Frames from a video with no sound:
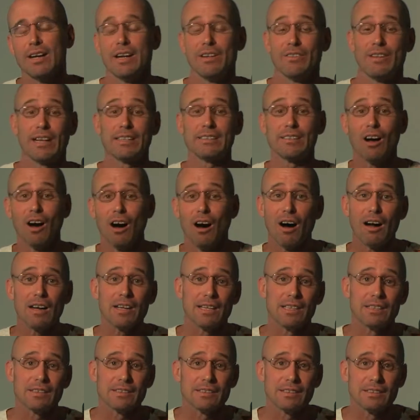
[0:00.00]
that's
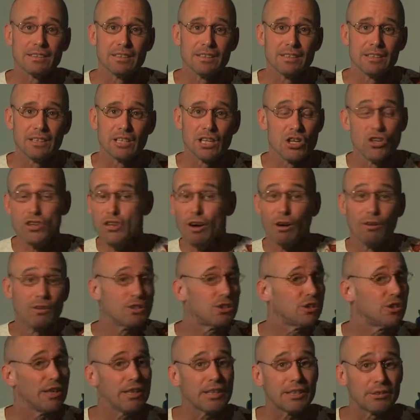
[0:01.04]
honest, no
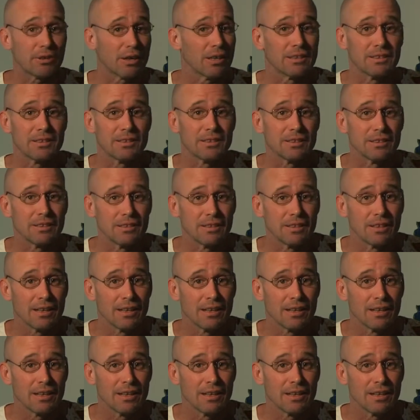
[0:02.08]
secrets.